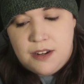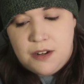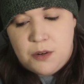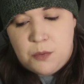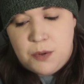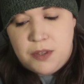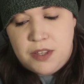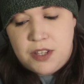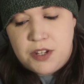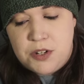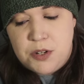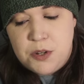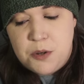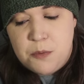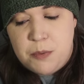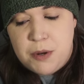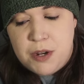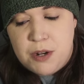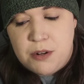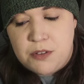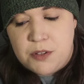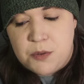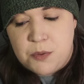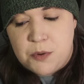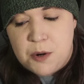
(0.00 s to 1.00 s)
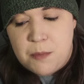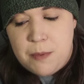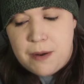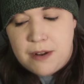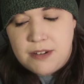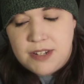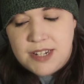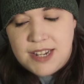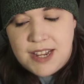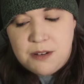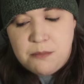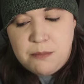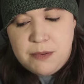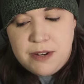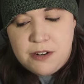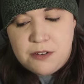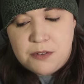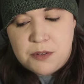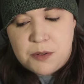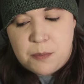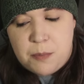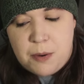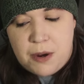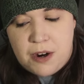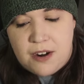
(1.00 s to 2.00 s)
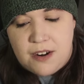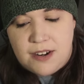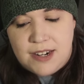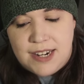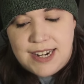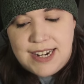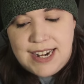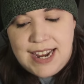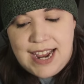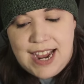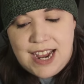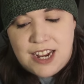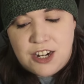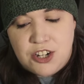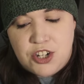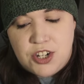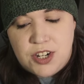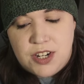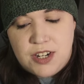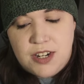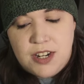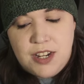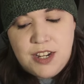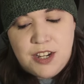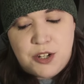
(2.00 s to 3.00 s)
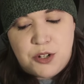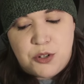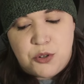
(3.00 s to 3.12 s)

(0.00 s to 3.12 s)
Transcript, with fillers: When the two boats were about ten meters apart, an ashen,